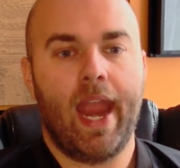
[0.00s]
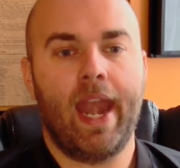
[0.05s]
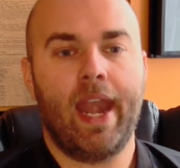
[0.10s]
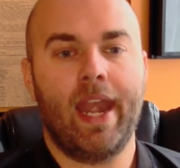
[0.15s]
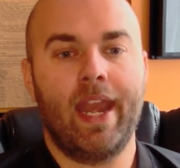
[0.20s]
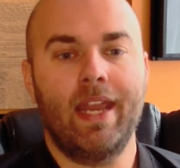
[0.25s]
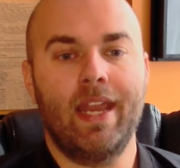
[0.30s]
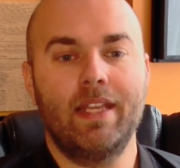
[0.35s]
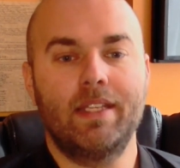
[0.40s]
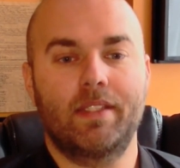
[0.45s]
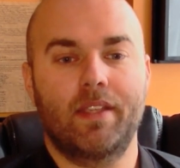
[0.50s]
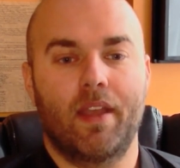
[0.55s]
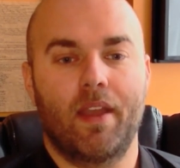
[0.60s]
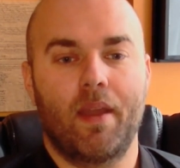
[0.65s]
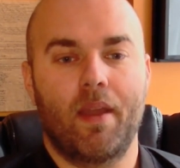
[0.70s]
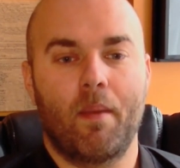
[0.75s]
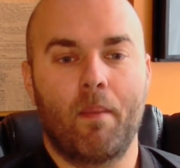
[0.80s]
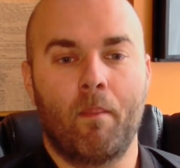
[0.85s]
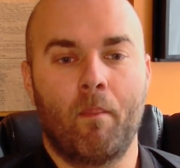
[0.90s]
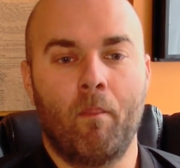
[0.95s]
It is
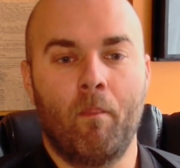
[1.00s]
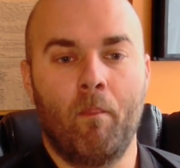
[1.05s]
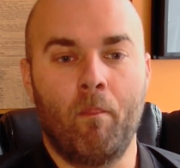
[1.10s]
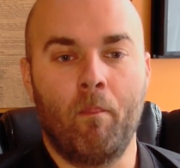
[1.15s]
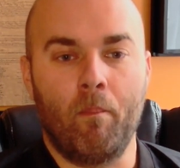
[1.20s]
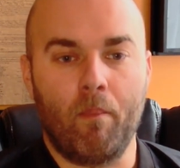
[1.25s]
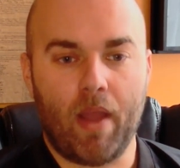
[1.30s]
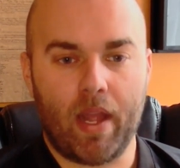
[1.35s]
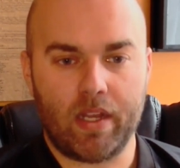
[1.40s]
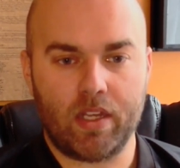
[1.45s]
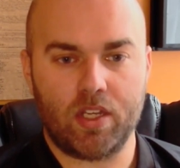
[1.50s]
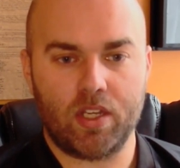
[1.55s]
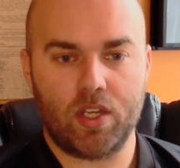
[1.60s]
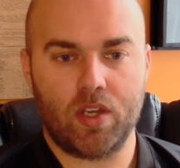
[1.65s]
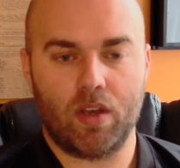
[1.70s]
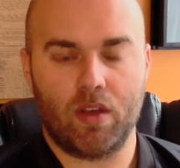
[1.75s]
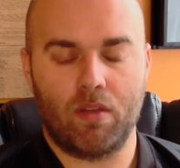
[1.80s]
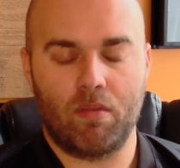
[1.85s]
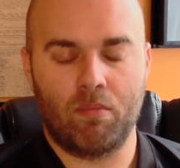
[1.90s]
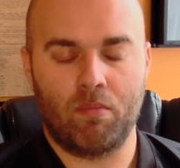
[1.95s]

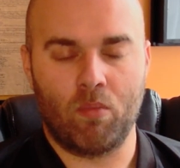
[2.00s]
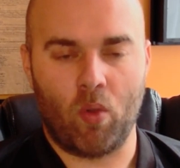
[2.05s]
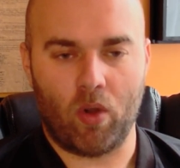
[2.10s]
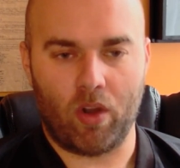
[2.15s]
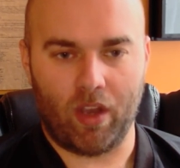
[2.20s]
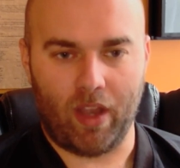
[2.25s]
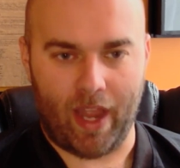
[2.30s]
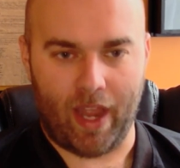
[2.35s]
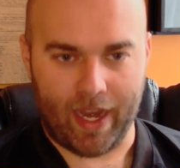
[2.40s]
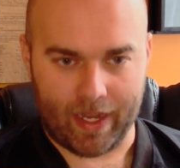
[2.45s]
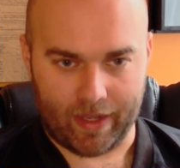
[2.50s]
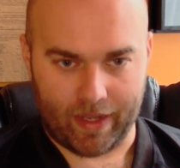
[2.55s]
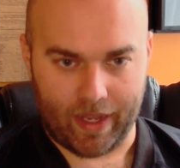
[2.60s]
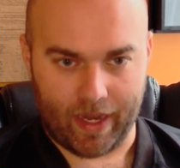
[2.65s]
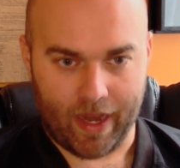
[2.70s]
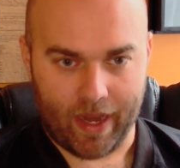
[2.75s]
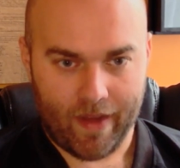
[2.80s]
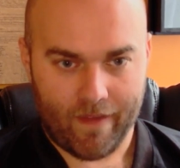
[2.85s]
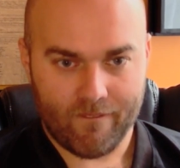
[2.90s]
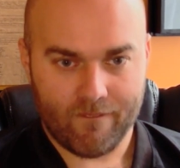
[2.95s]
much more
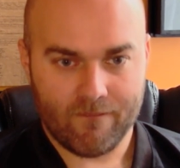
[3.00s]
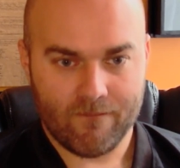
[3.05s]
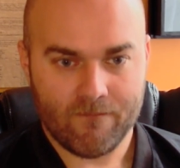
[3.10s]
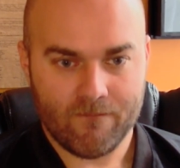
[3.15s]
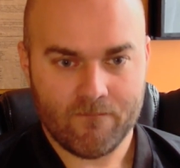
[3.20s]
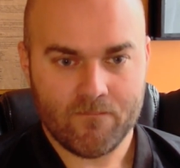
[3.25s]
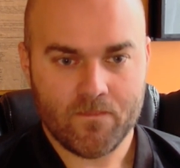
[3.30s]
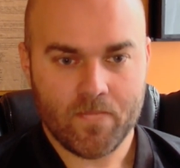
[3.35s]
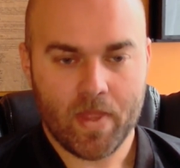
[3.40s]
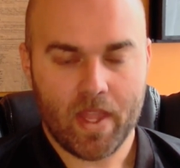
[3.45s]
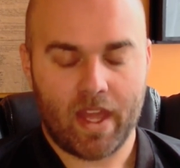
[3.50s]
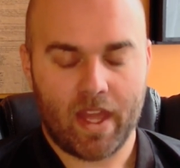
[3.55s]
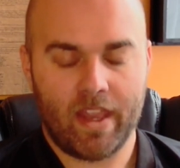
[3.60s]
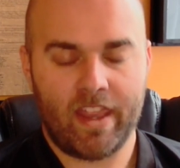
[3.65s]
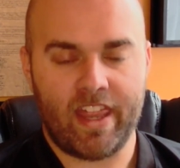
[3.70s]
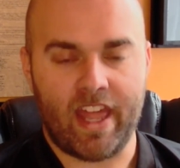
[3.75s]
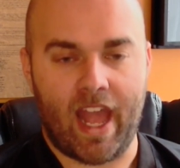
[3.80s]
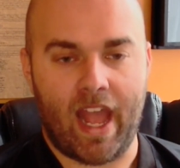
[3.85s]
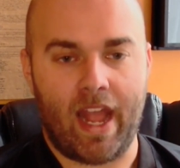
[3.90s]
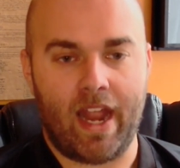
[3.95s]
likely
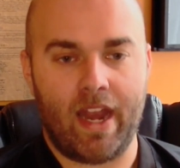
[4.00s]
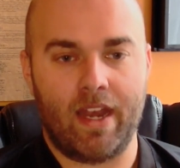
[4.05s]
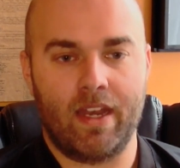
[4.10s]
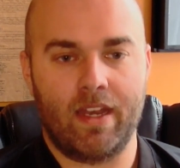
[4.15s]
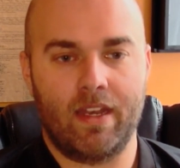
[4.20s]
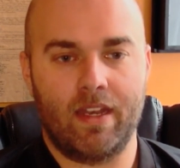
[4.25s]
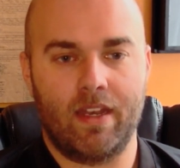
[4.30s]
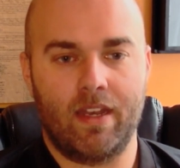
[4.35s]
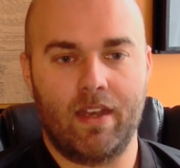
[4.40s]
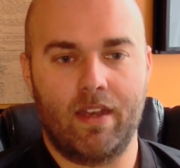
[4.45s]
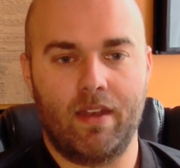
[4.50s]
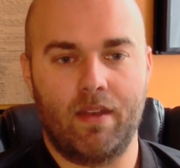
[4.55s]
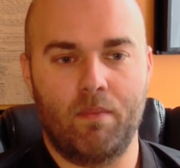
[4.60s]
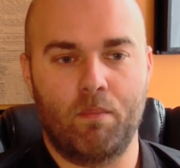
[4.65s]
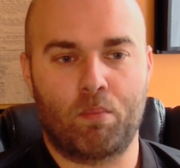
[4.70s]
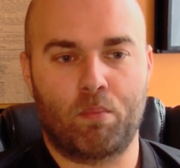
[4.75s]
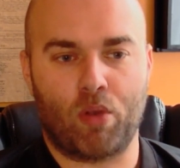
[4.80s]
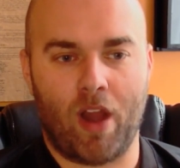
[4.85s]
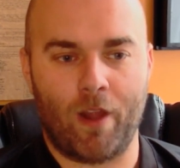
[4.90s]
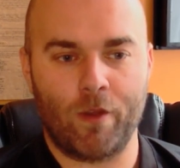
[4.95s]
that
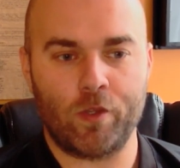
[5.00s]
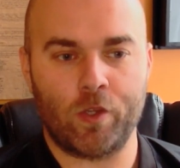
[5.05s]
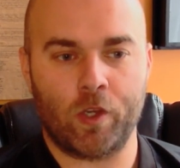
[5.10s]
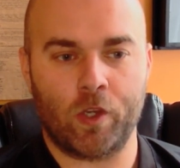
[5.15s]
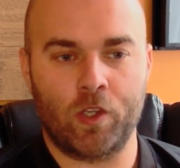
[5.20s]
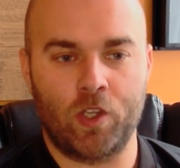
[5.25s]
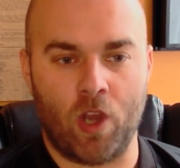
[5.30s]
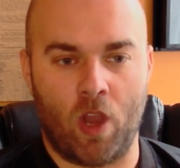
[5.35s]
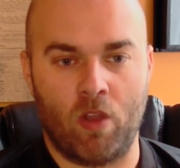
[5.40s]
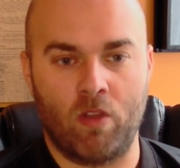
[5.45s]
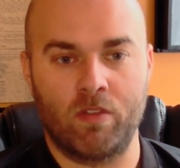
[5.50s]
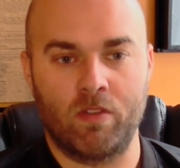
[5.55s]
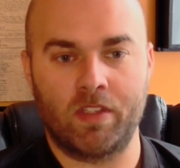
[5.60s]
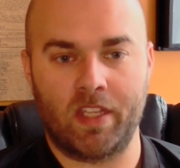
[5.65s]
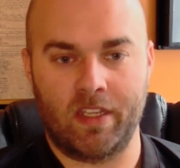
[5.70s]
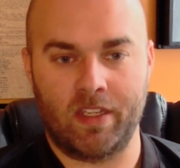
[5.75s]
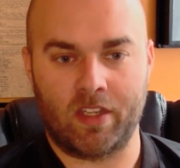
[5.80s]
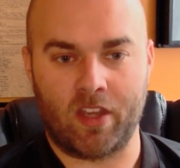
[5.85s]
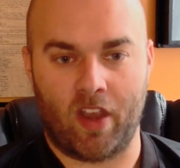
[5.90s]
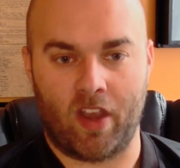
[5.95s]
Broderick
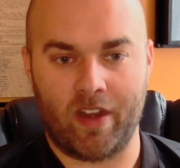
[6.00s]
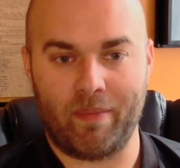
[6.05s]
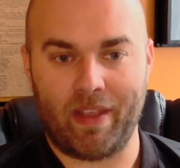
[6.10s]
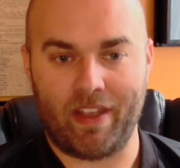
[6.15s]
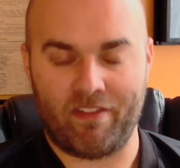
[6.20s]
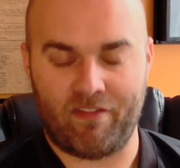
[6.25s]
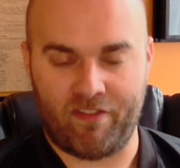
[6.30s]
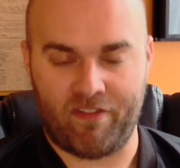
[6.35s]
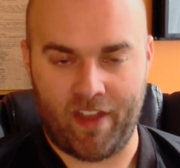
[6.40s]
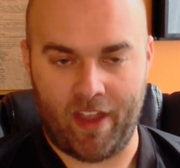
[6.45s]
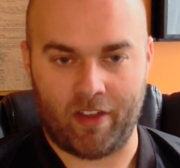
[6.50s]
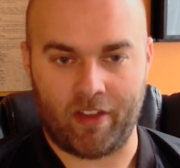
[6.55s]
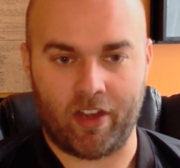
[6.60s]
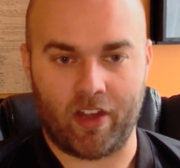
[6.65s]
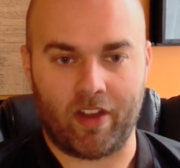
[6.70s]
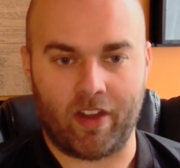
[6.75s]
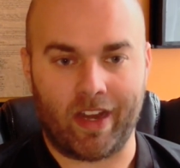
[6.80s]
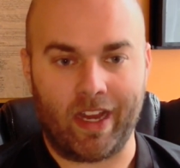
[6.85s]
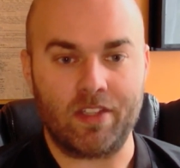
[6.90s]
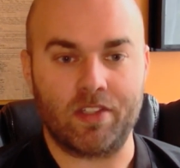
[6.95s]
Jones is going to be a
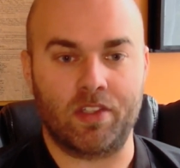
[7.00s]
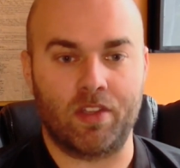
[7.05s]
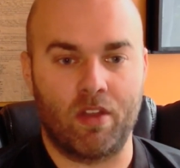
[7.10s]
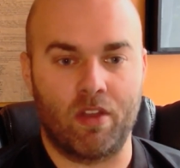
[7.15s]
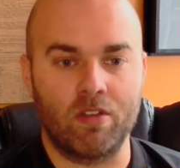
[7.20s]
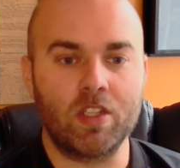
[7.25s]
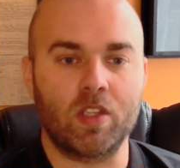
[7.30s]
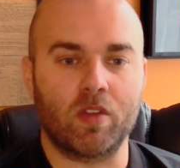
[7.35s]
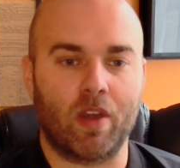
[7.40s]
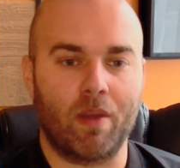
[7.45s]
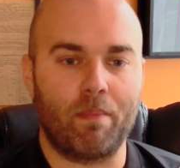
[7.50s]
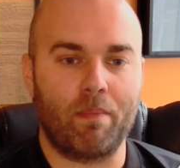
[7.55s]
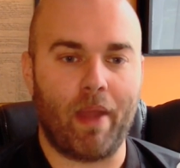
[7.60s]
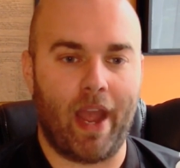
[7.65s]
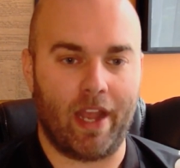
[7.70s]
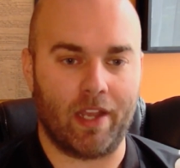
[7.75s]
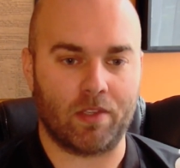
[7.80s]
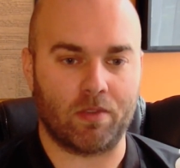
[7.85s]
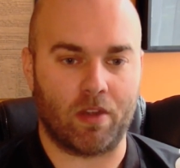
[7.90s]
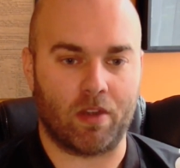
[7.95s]
failure against those 3
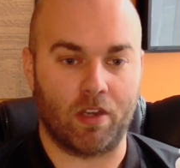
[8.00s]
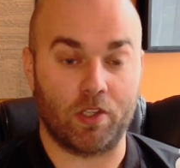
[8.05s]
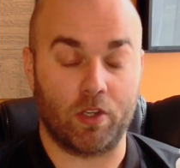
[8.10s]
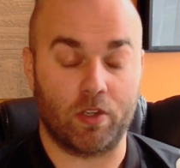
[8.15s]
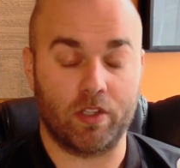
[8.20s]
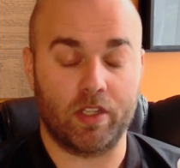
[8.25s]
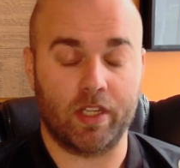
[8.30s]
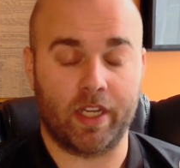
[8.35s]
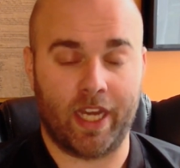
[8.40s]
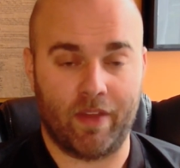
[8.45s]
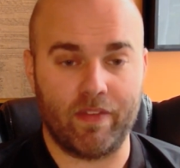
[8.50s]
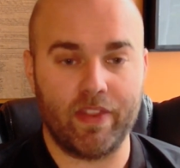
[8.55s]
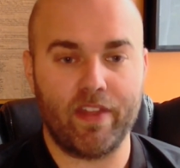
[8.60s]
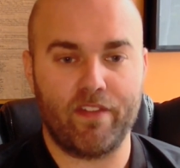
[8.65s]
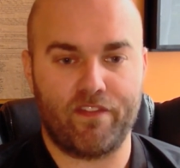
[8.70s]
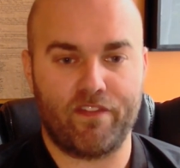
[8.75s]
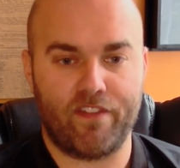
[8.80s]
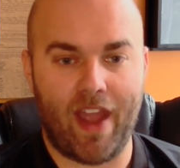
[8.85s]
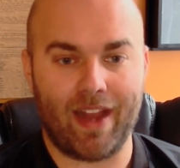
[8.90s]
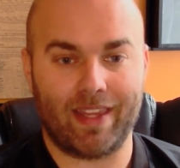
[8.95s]
pass rushers, given
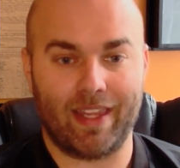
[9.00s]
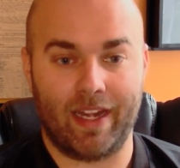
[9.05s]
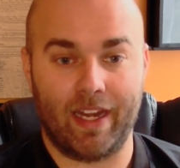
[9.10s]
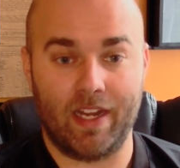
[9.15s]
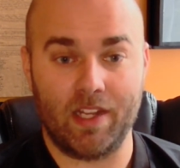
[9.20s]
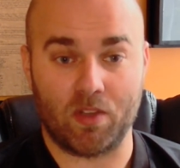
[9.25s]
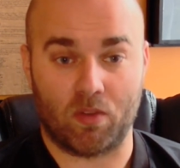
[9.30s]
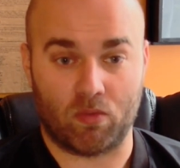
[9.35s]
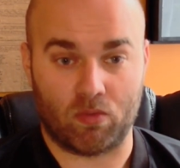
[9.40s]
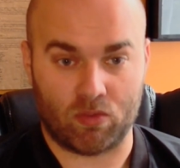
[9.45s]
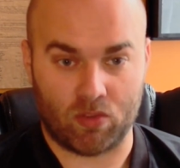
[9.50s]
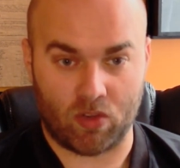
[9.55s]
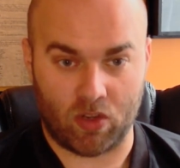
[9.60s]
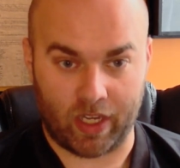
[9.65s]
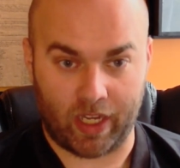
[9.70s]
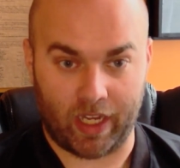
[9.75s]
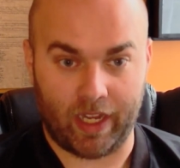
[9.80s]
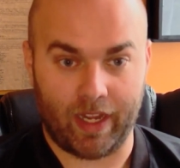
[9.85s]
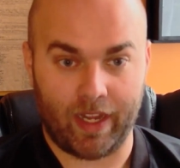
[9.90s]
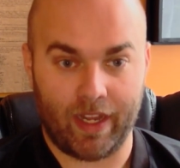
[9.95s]
the fact that he's a
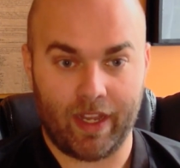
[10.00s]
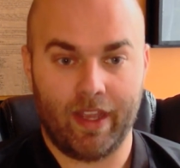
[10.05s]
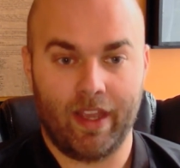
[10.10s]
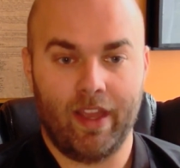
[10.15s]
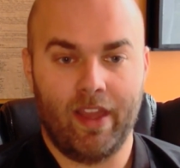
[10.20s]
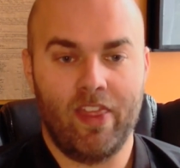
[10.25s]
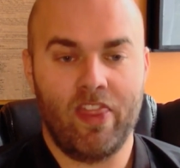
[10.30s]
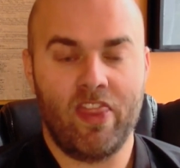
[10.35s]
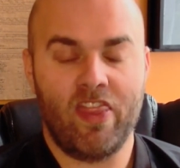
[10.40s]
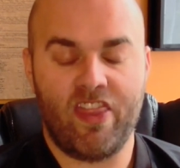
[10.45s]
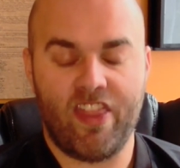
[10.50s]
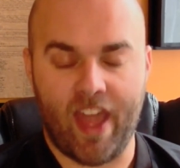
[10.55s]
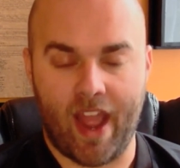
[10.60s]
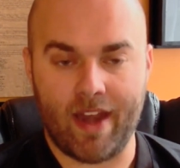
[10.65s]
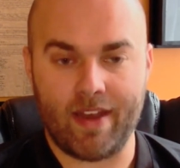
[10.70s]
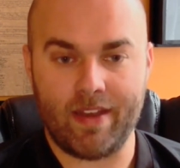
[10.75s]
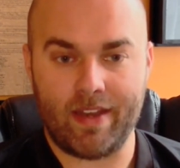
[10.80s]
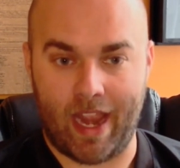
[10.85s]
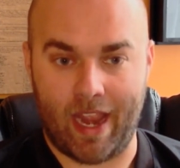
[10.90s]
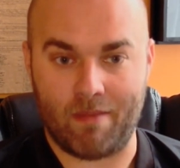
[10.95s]
rookie,
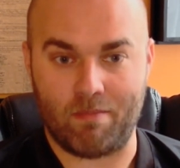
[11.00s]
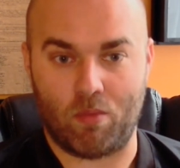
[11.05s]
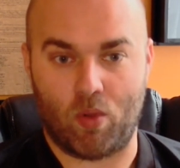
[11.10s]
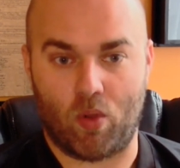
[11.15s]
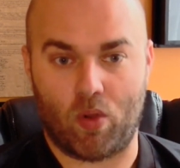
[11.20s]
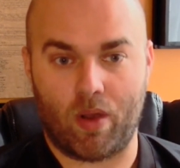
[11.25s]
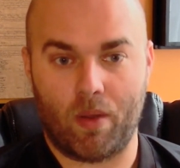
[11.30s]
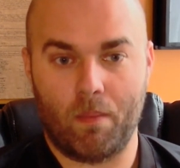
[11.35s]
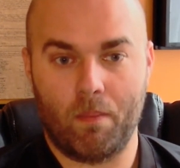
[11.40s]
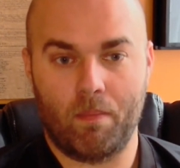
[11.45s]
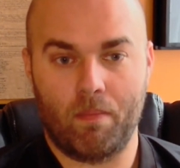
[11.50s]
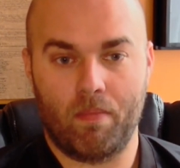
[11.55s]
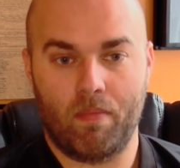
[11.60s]
than Dan Moore.